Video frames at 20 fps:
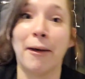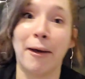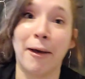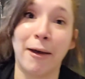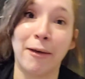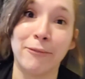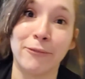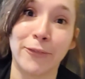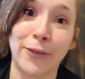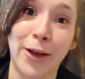
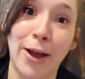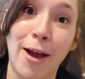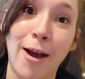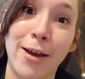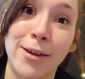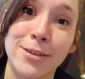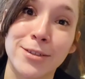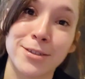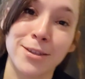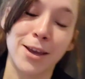I forgot how
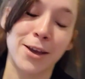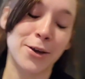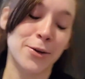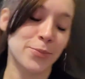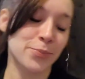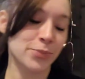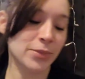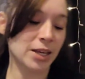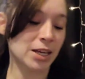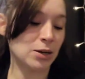to say it.
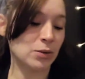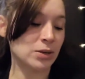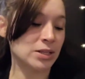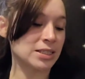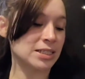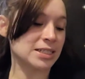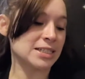Hold Anyways, on.